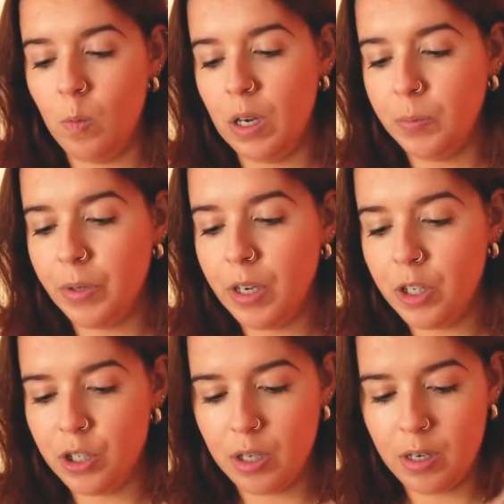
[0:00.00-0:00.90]
Wild
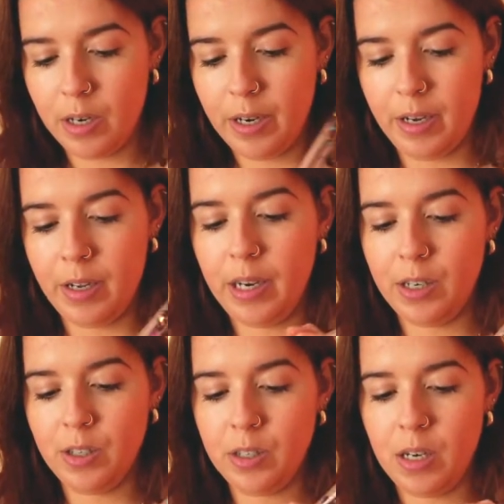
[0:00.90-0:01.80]
brush, and I
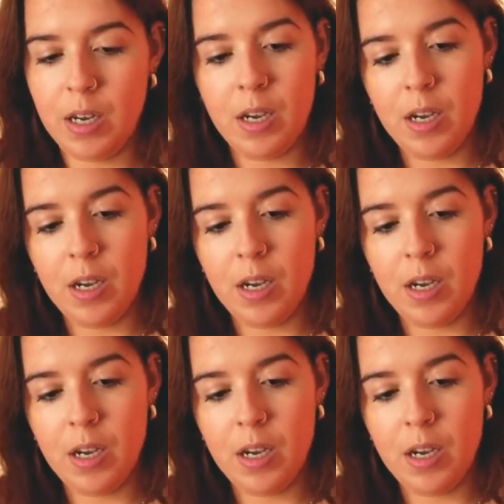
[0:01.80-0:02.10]
just